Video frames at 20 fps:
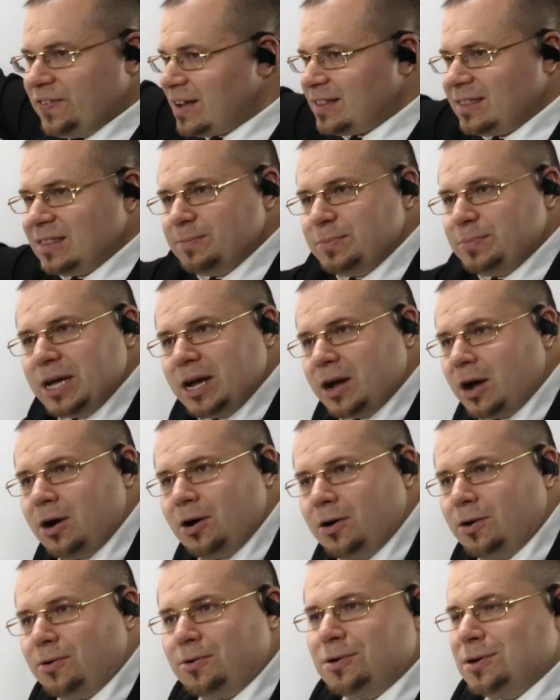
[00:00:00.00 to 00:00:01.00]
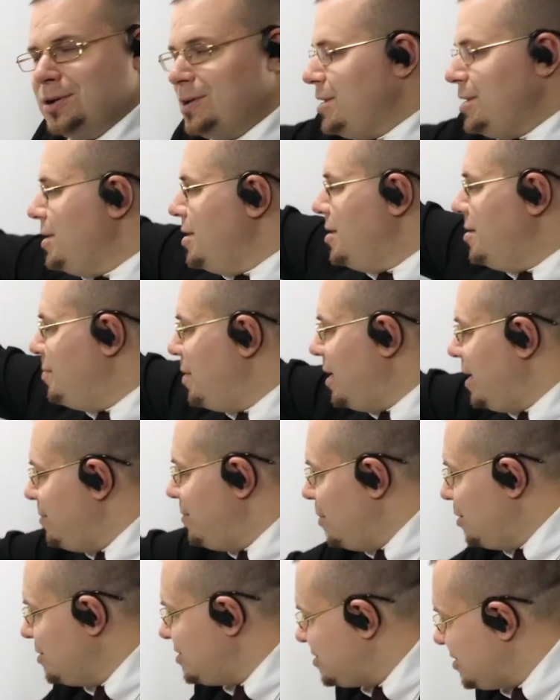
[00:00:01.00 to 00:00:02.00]
the big O, but it
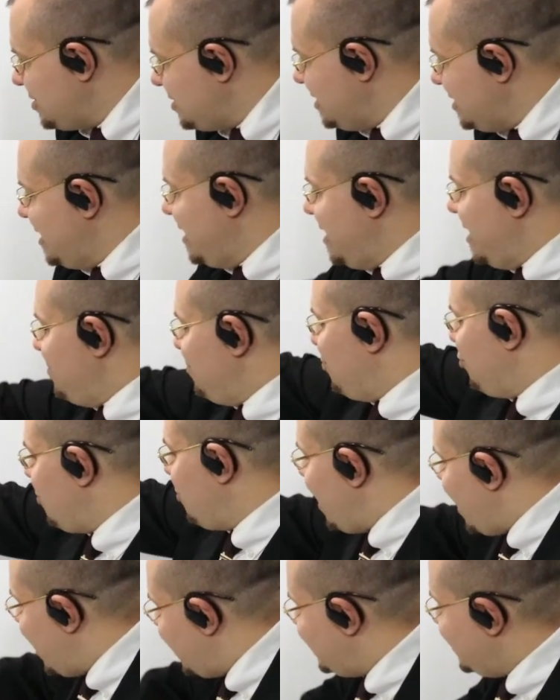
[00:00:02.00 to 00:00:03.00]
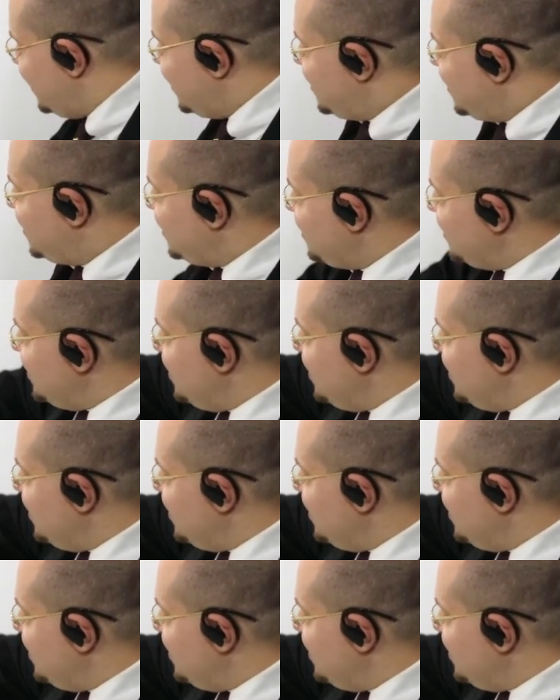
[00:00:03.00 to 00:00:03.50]
most certainly, in practice,